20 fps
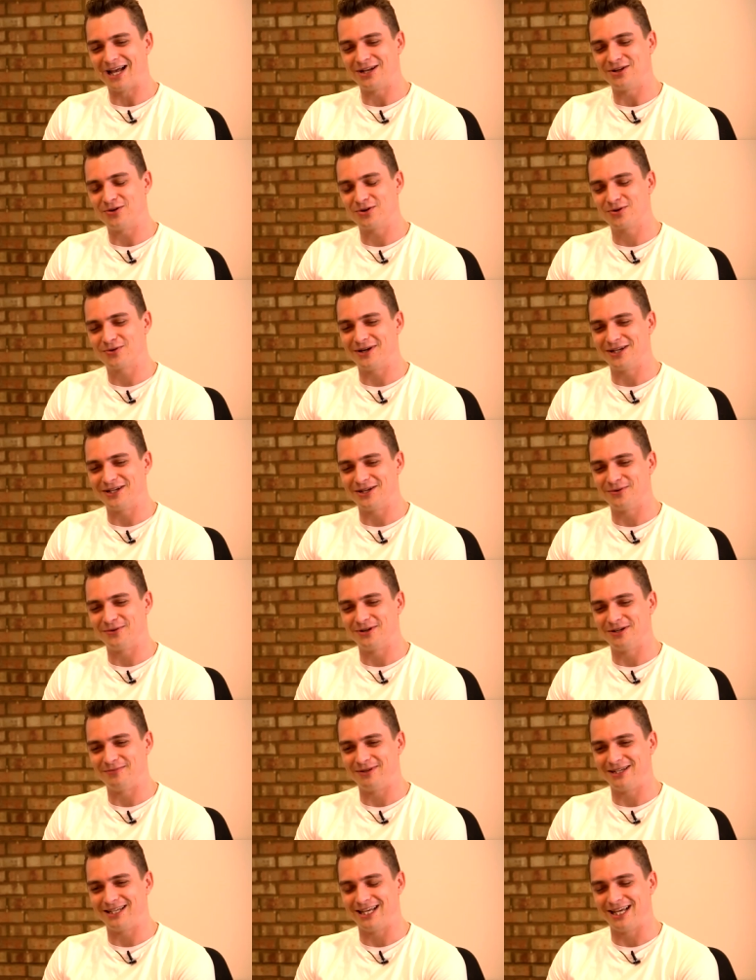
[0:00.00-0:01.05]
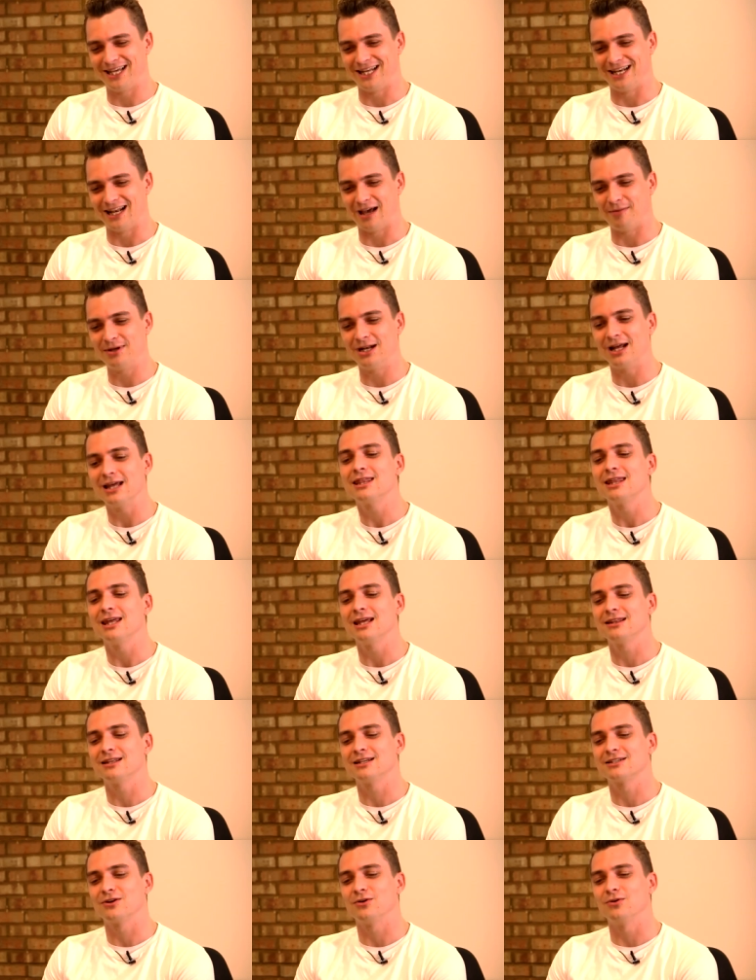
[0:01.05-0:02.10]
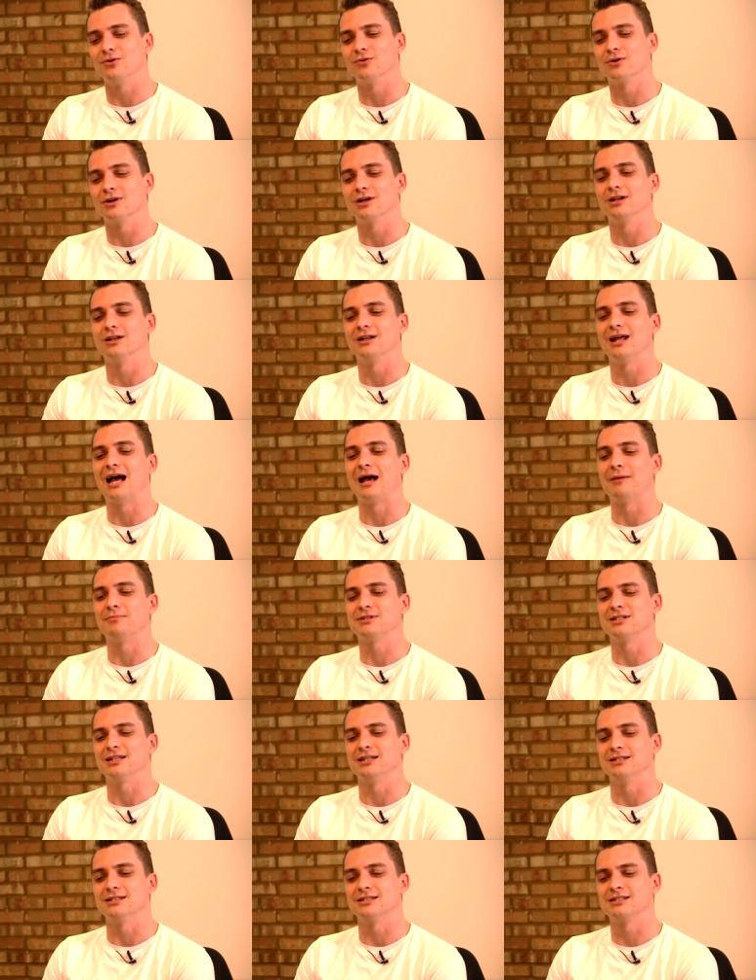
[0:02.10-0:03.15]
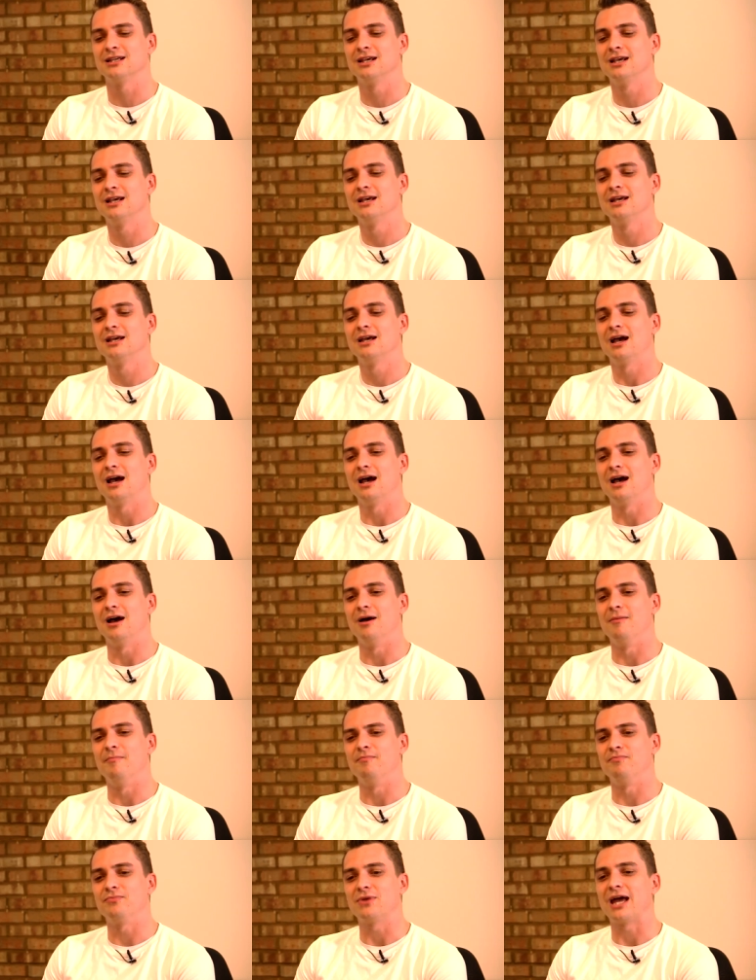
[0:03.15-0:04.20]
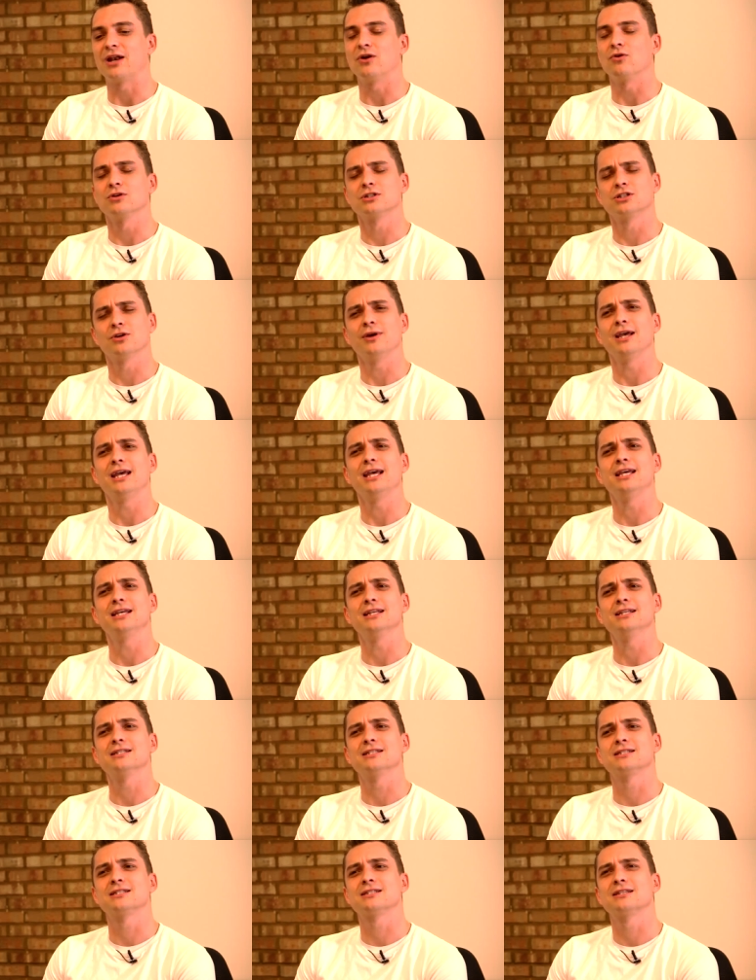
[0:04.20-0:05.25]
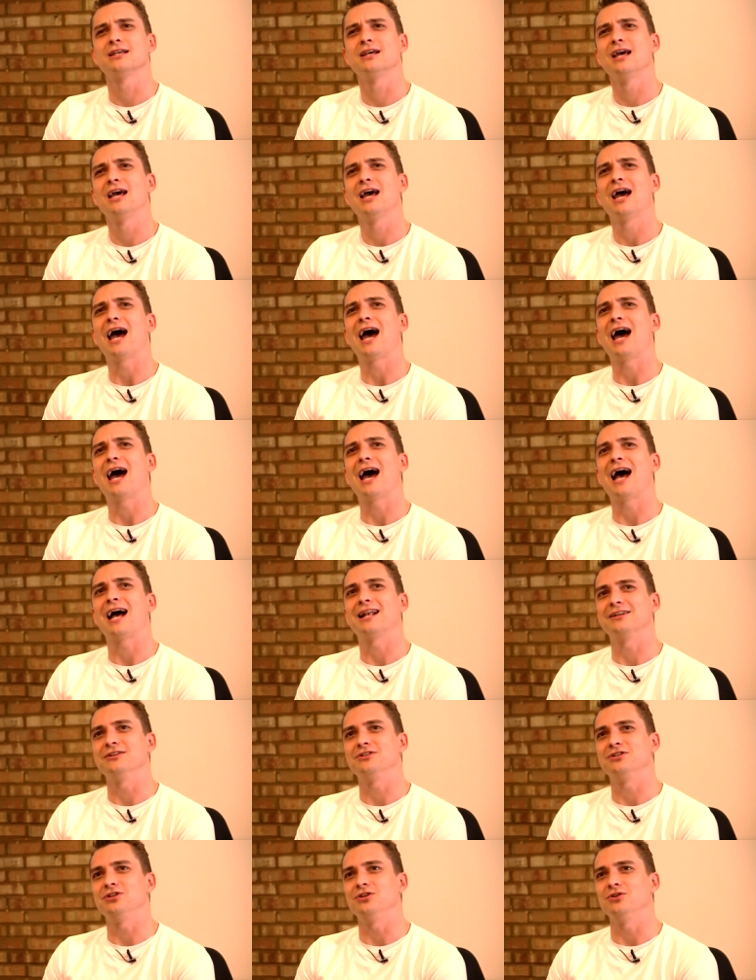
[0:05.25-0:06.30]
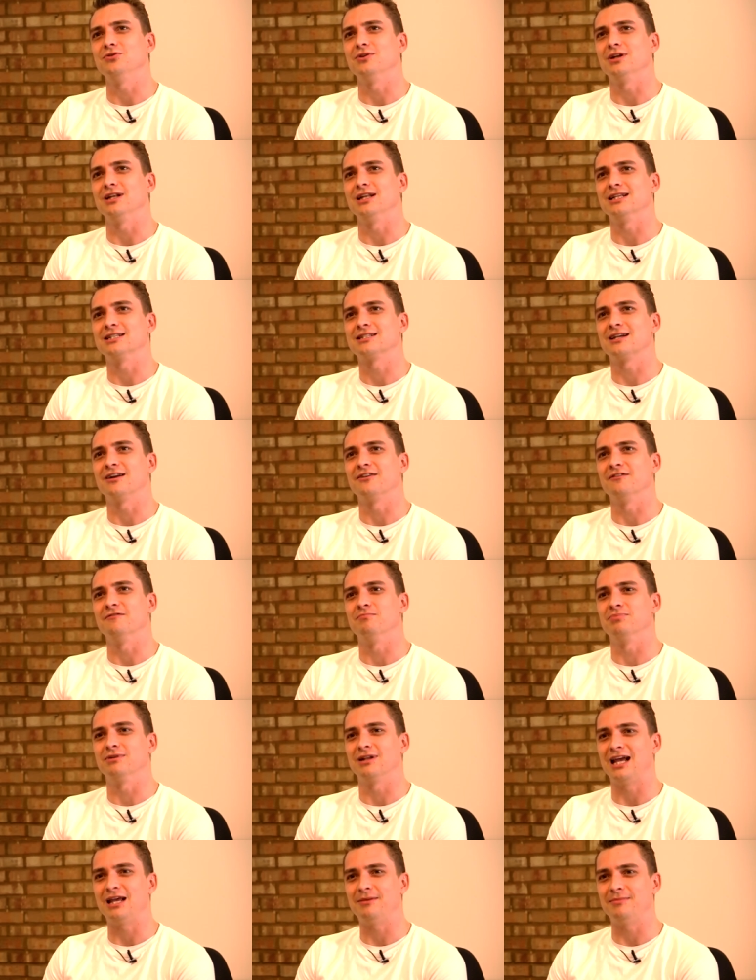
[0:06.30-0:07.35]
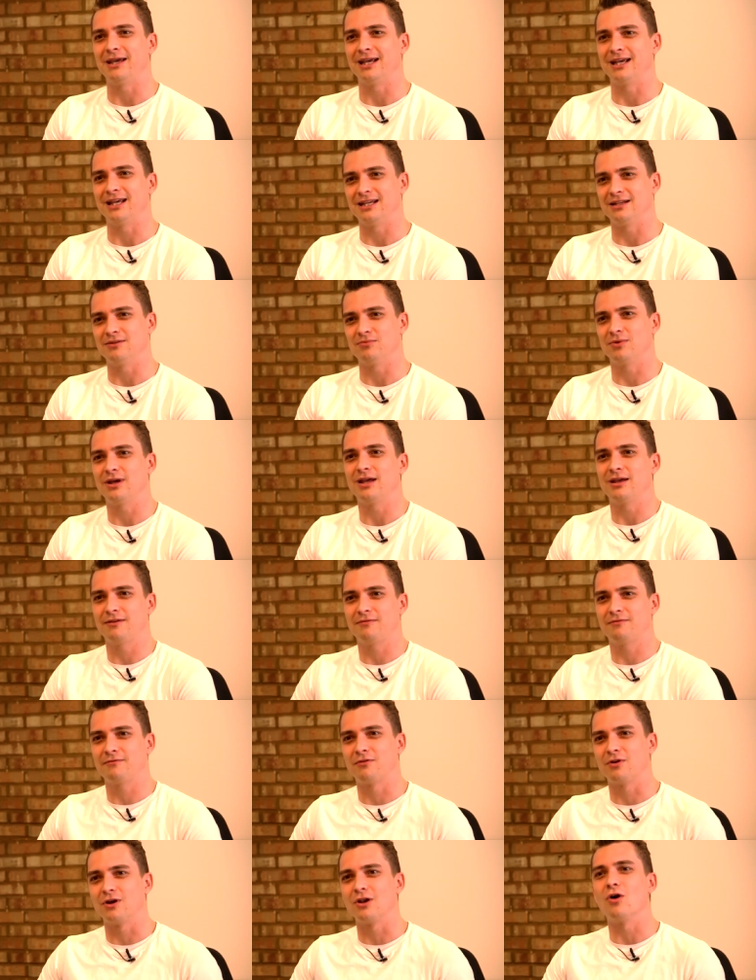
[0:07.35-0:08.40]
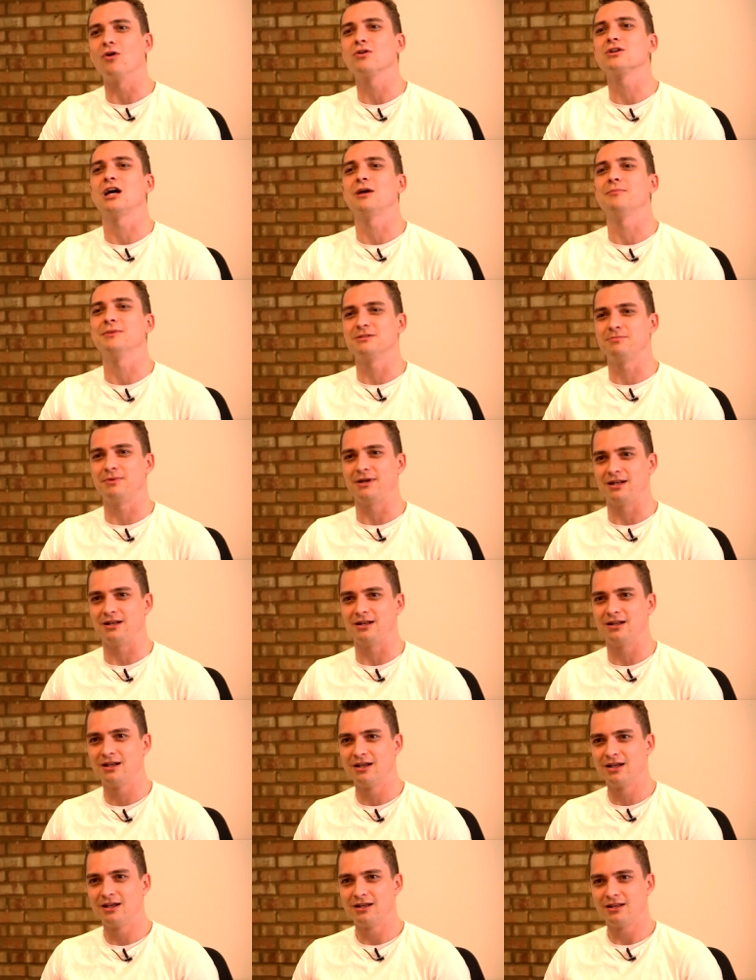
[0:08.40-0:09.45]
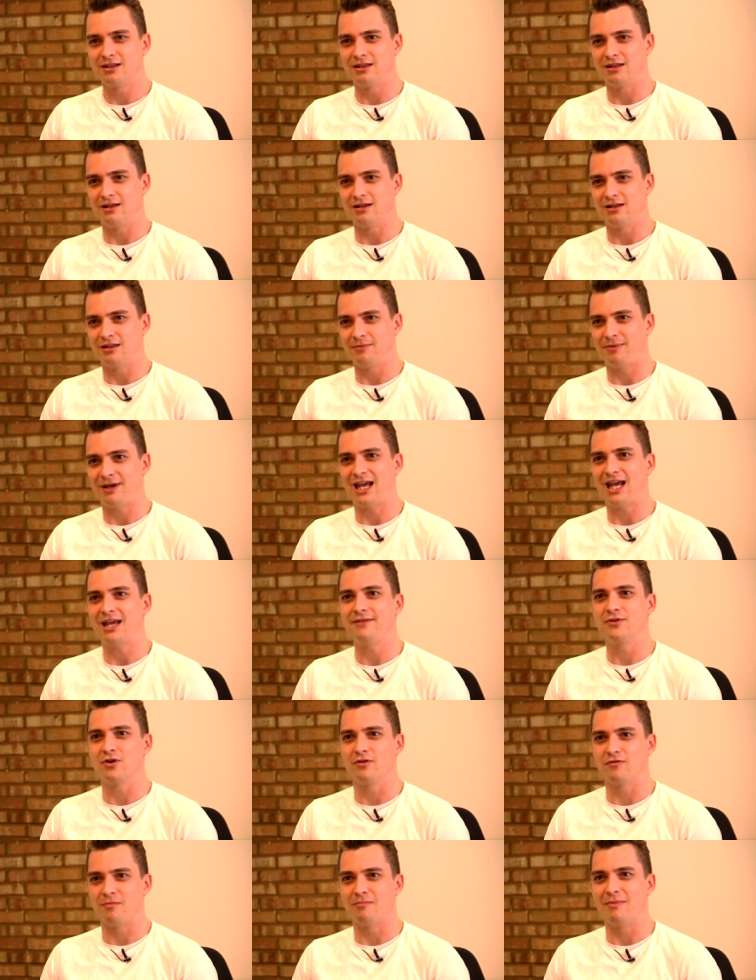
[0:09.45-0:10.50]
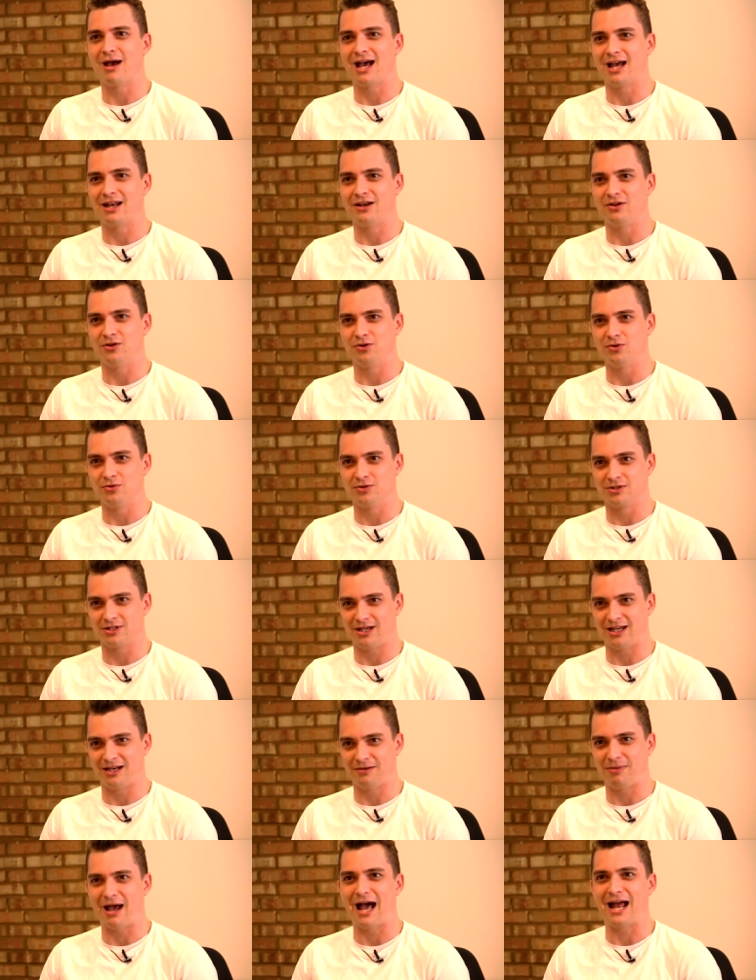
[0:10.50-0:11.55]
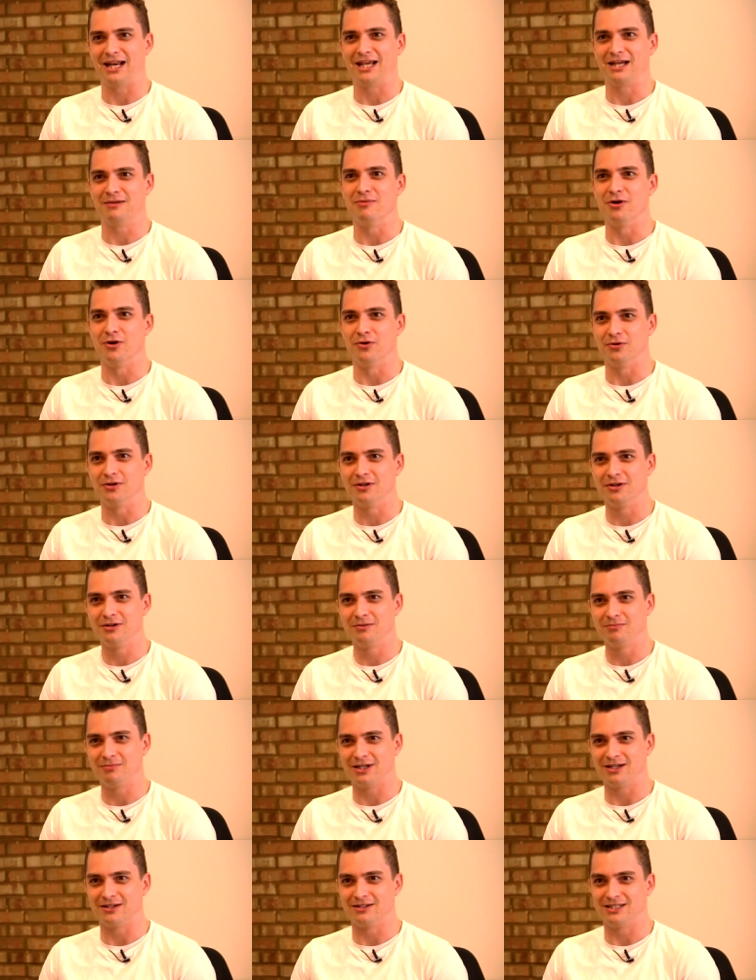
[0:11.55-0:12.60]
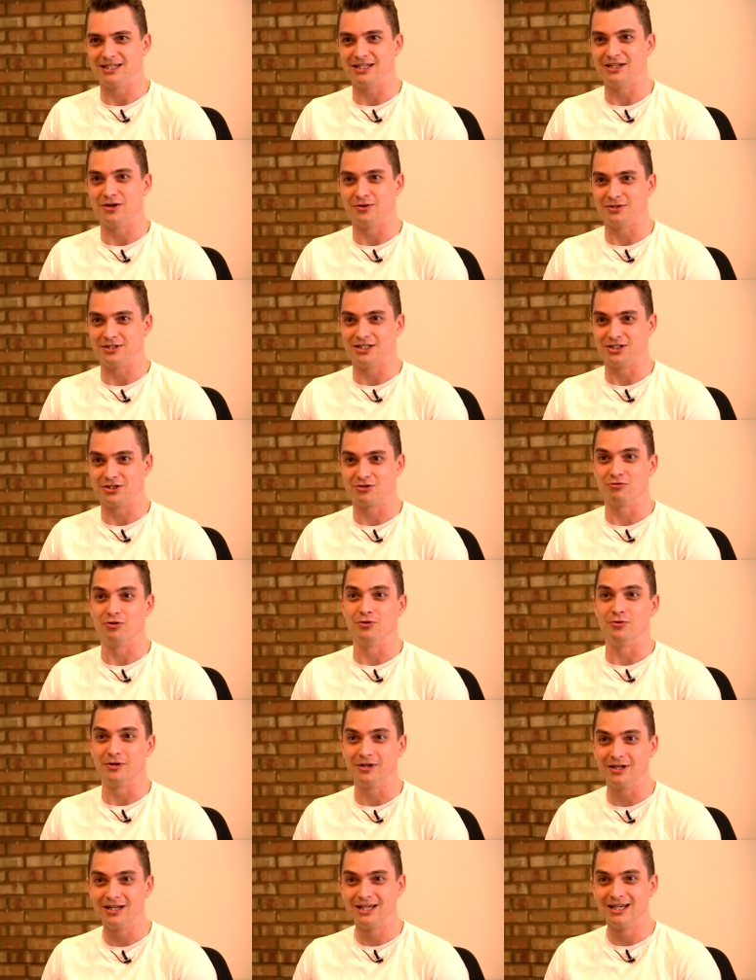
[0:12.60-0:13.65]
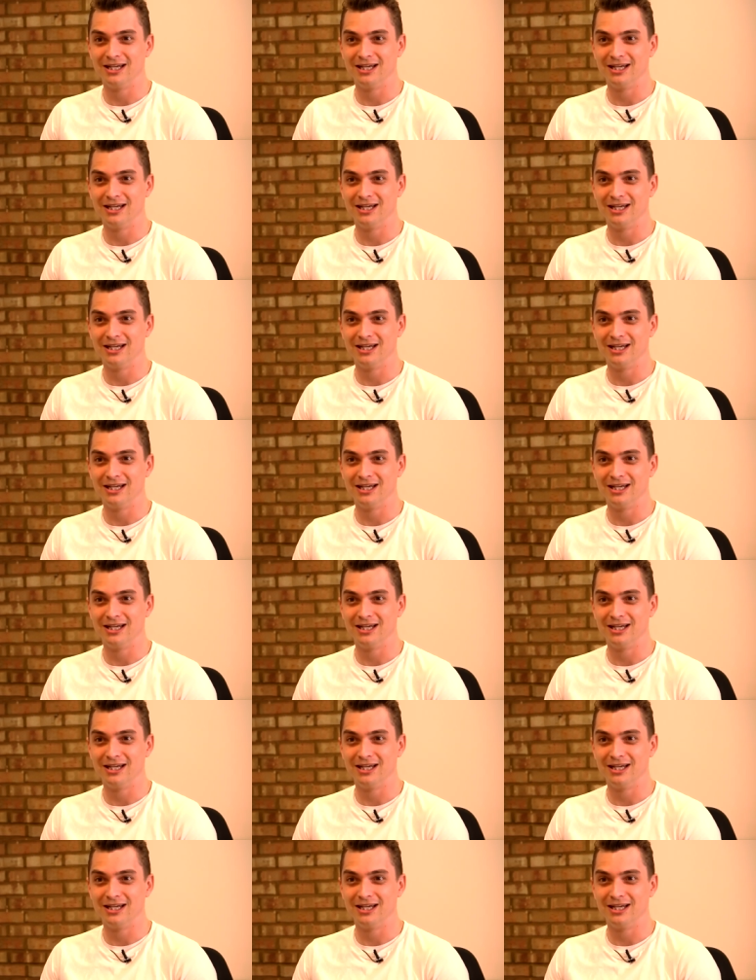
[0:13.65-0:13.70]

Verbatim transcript: I don't quite know where to begin. I mean, I think this whole collapse is, um, and also his attitude and his kind of blaming. It, it, for a long time, it's been the the behavior of a man who's in panic mode because he knows he's screwed.